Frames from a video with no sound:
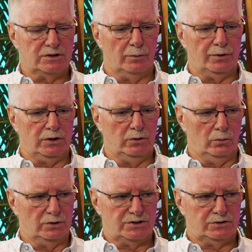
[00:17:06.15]
somebody
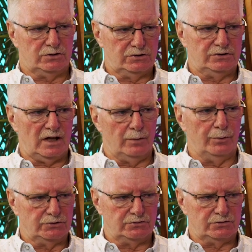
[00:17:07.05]
who had set a
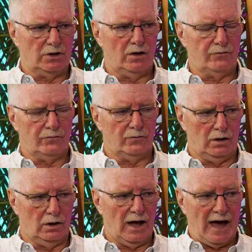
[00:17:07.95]
bunch of stuff
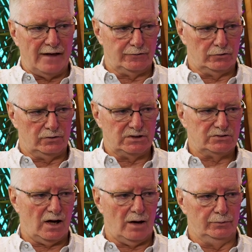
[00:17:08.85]
at their
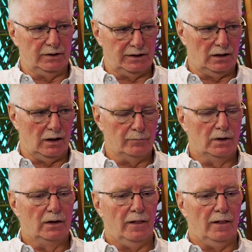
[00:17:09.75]
grease trap, lit it up.